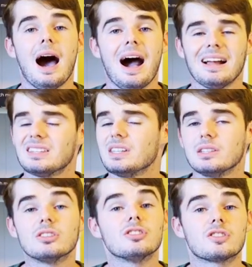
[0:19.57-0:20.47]
I
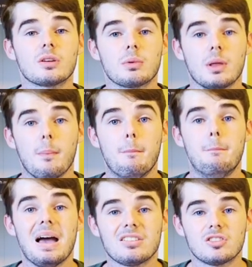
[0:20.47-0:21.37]
think this is some of the
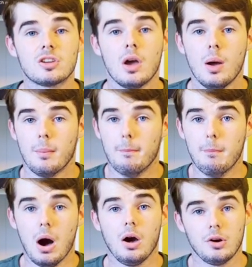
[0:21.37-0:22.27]
best
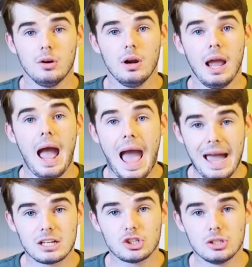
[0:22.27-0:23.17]
modern
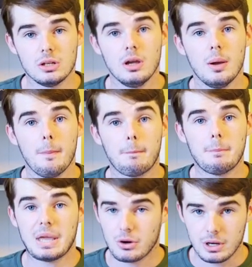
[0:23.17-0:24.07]
action
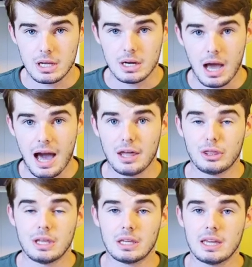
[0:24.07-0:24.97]
period. I
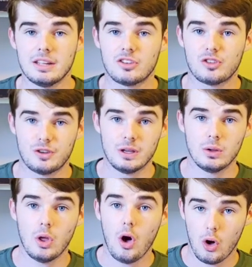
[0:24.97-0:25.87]
think it
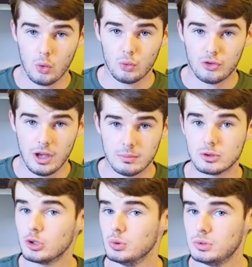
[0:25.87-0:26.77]
still holds
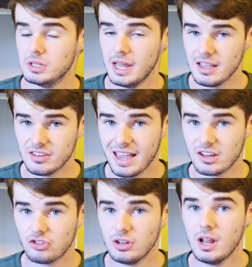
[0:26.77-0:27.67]
up to today's
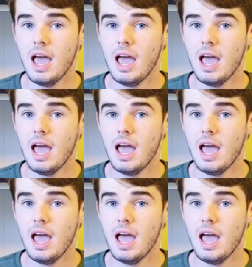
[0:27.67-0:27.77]
action.